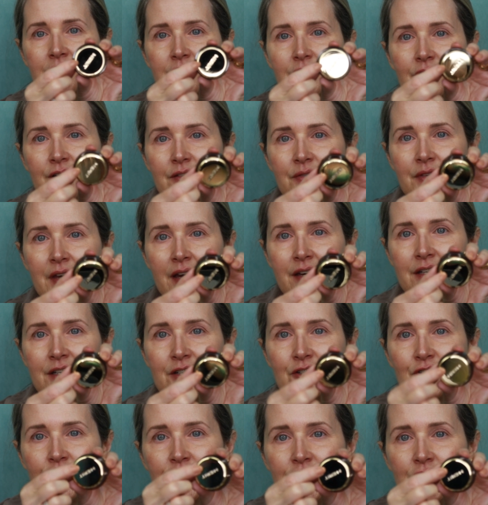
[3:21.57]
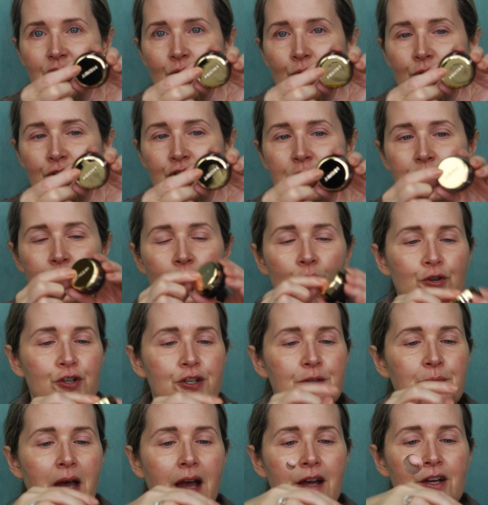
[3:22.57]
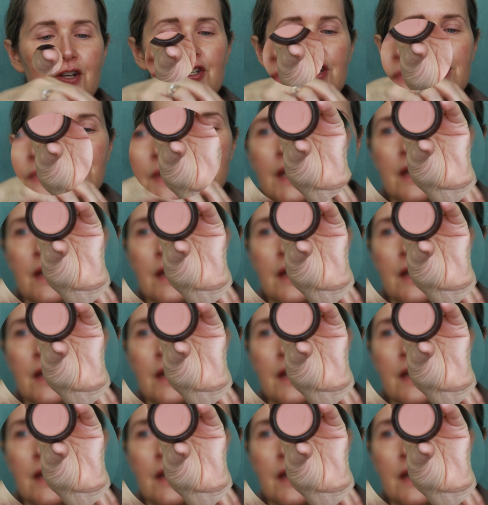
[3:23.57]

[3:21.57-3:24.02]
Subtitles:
Look at that. It's just gorgeous, gorgeous packaging.